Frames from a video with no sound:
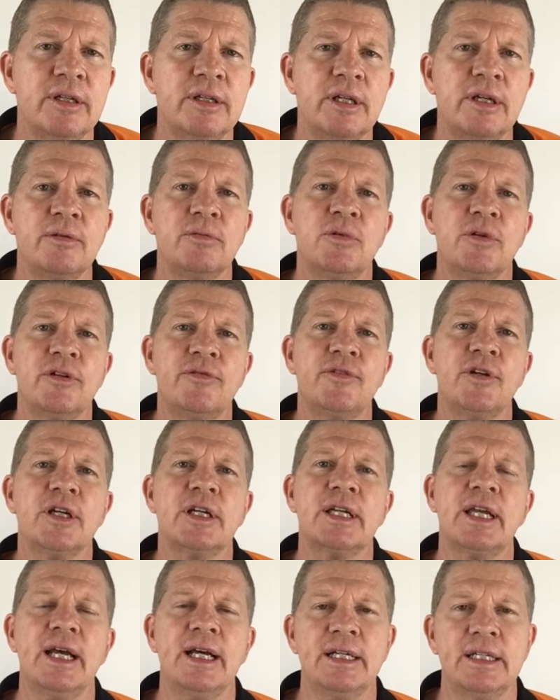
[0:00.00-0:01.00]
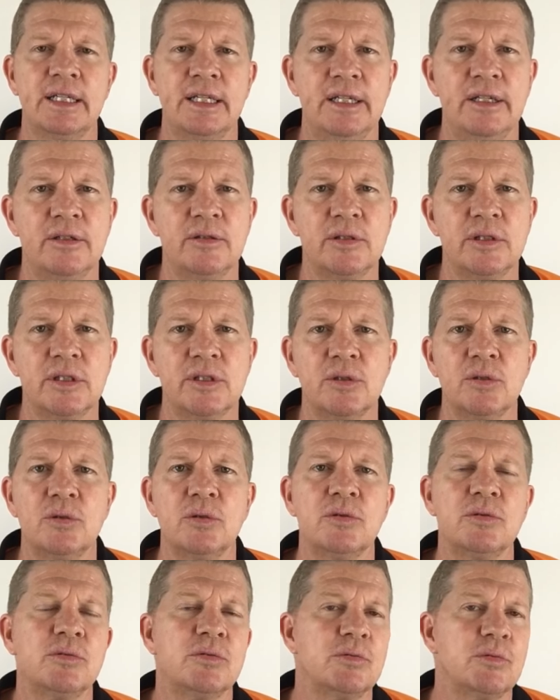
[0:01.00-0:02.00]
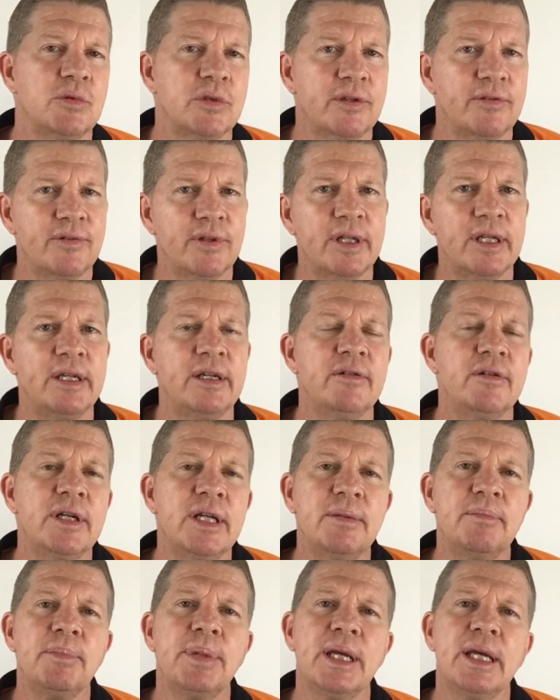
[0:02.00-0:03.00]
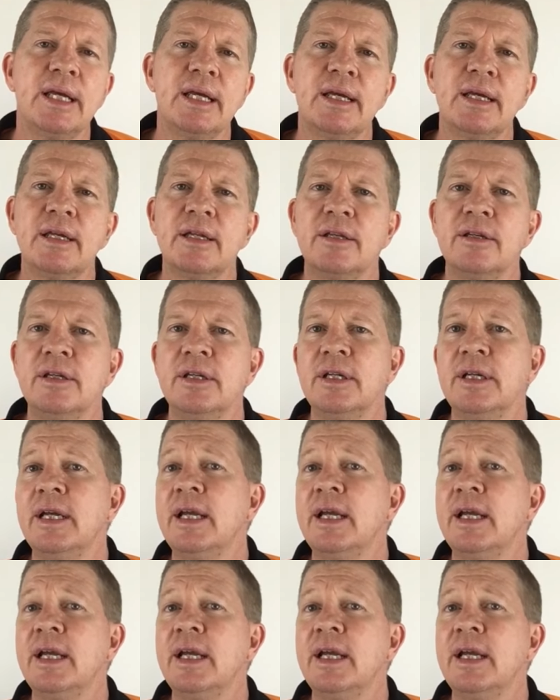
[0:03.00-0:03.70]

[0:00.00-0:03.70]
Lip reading: you know, what if I can't hear it, or what if they're hearing impaired,